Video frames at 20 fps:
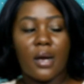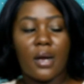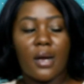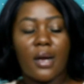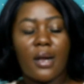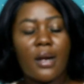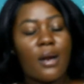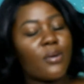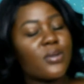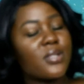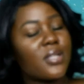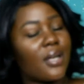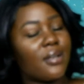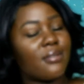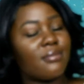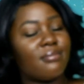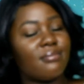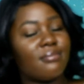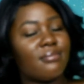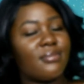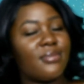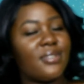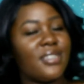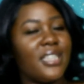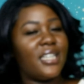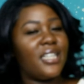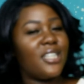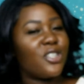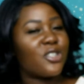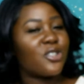And I was like,
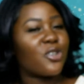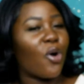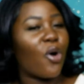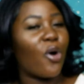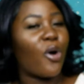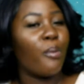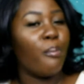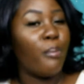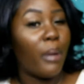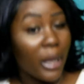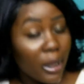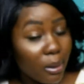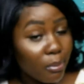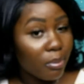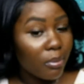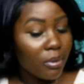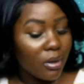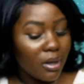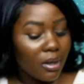did just call her babe?